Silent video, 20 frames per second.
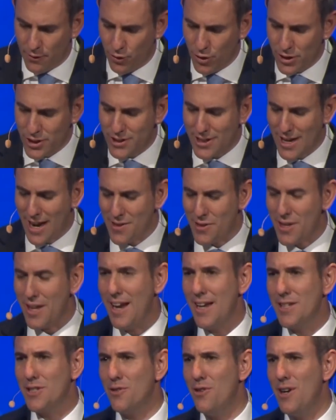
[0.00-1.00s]
For a state that
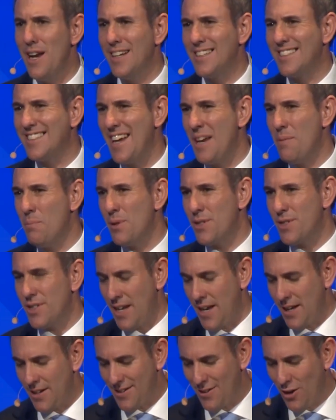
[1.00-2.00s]
has around
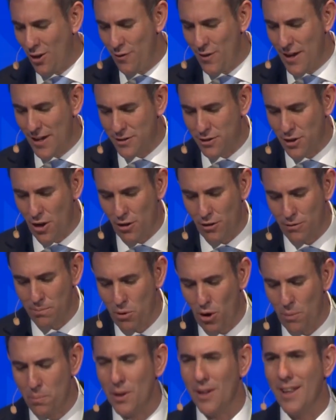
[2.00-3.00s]
10% of our total
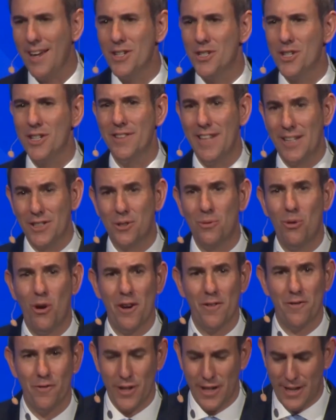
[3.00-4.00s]
population, that's
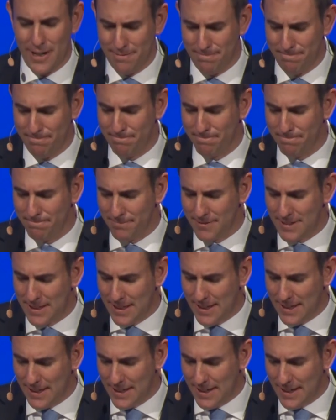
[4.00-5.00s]
quite a figure.
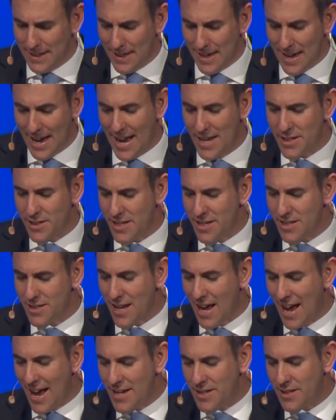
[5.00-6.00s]
Uh, as is
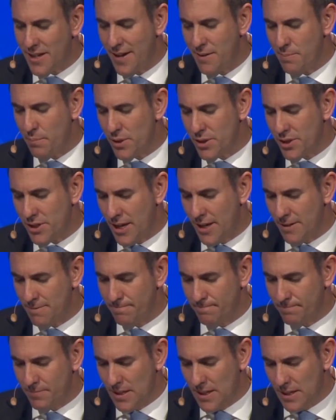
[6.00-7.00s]

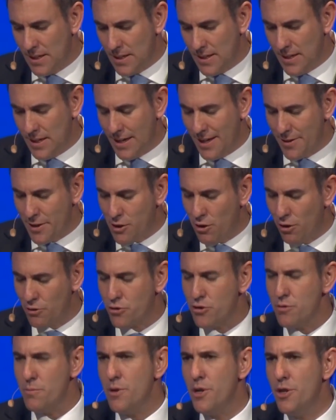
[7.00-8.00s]
18% uh, the
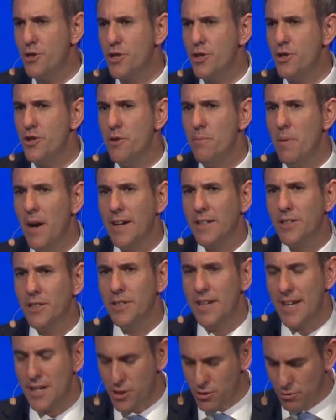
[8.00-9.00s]
contribution you make to
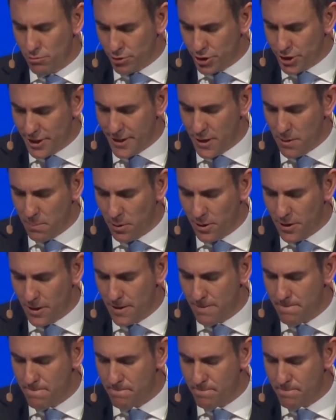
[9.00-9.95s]
national GDP.